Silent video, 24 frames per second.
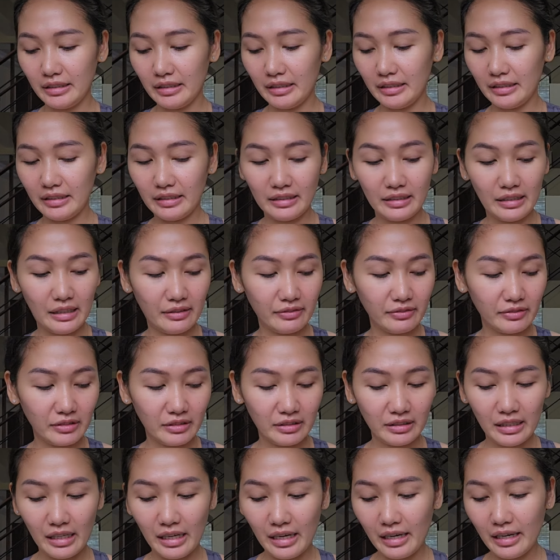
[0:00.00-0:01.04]
And then
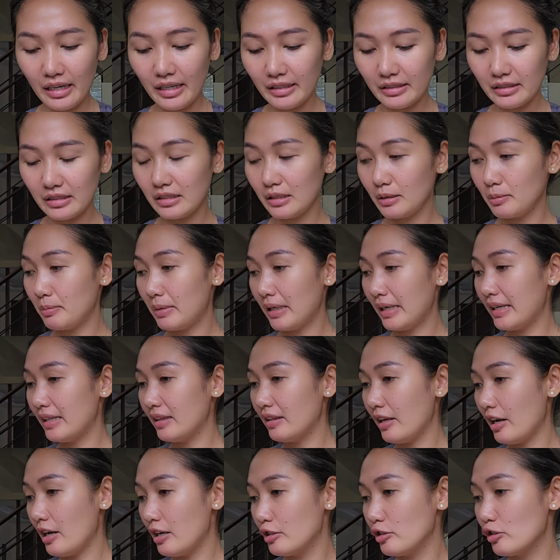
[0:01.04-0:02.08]
after that, by
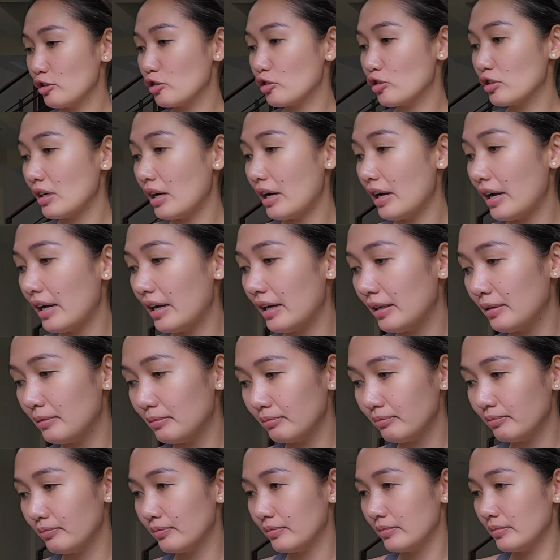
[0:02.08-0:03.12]

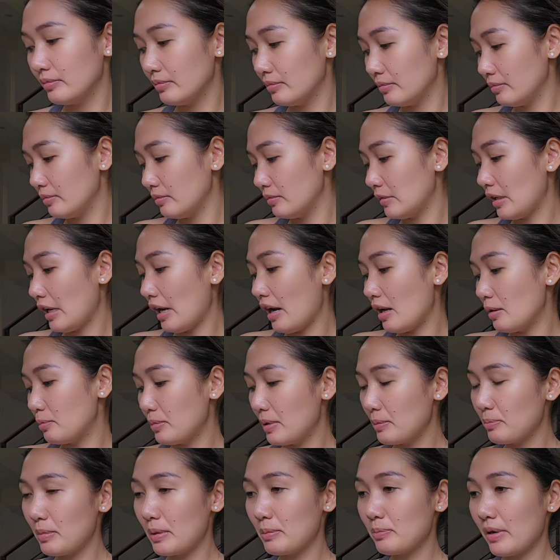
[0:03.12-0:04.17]
lunchtime, yeah, I'll
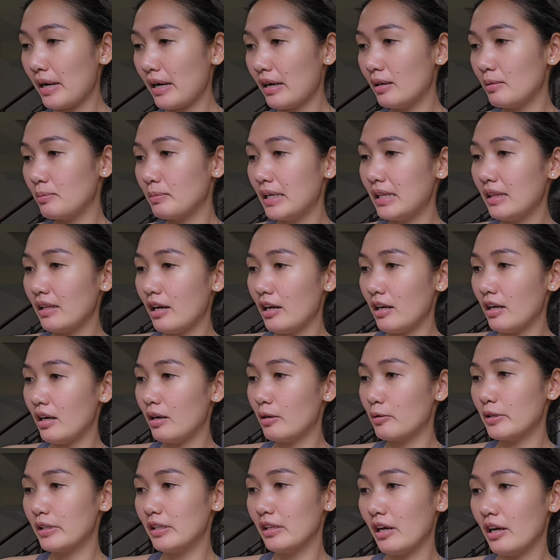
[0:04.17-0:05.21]
be preparing my
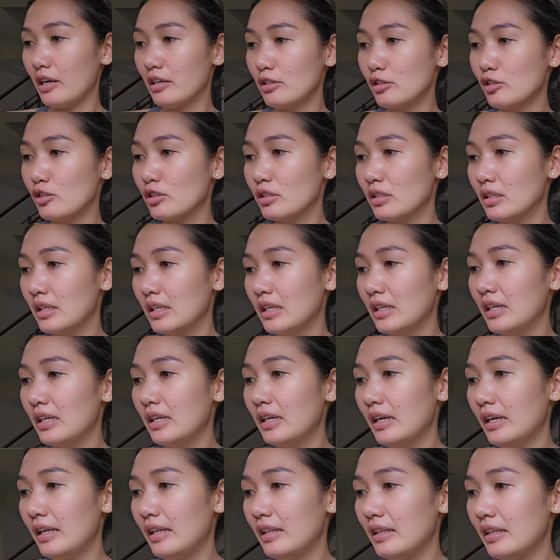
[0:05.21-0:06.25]
our lunch.
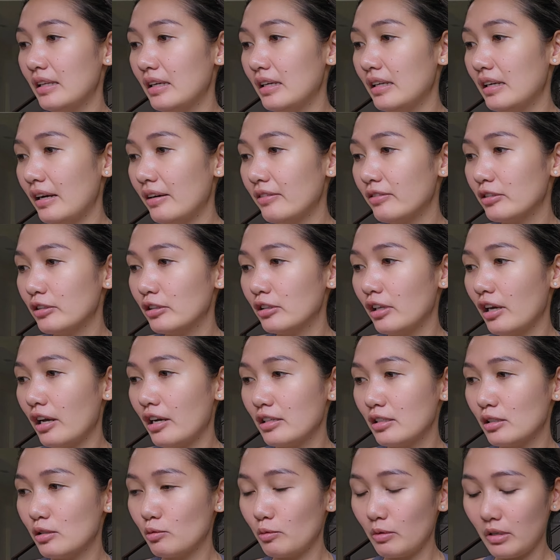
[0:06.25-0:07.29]
And then after
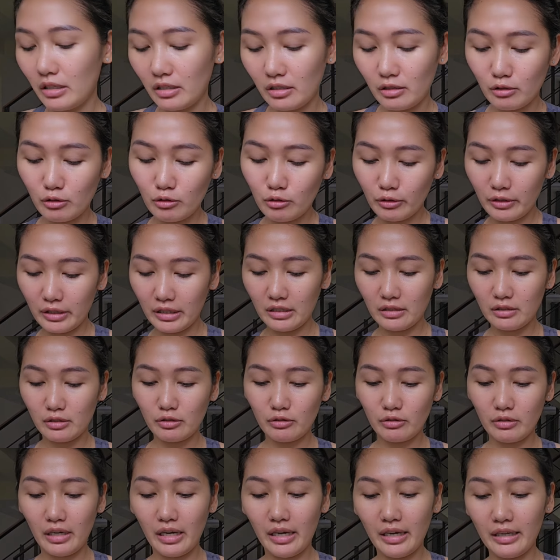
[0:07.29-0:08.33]
lunch, we are going
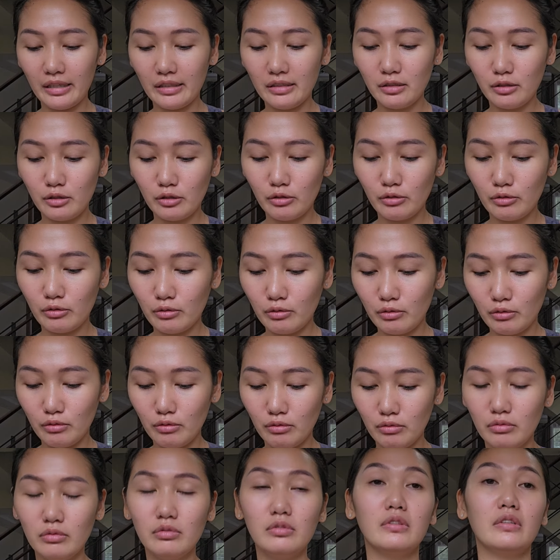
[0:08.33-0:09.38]
to head to
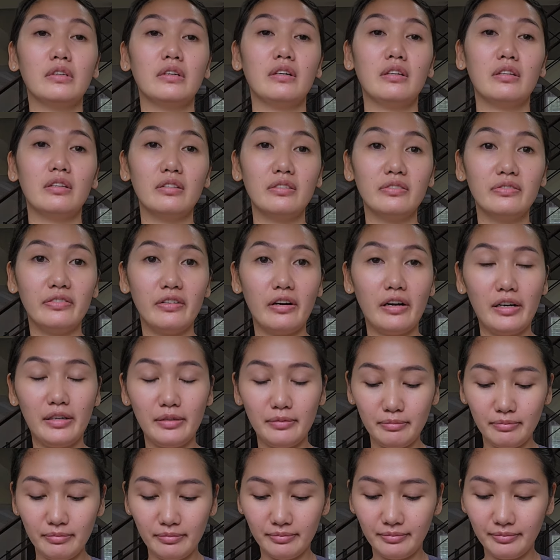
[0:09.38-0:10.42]
the
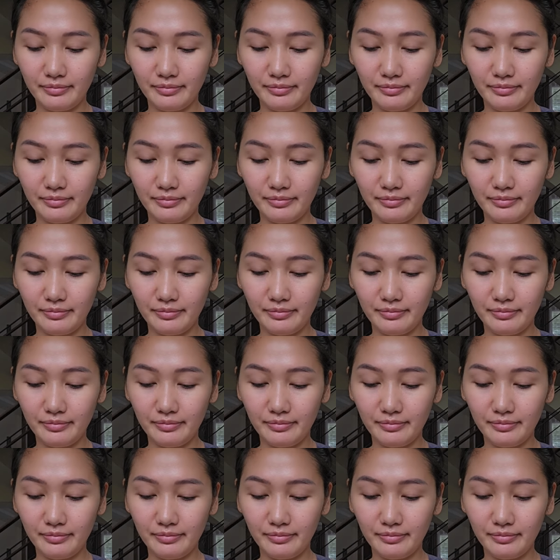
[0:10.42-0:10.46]
farm.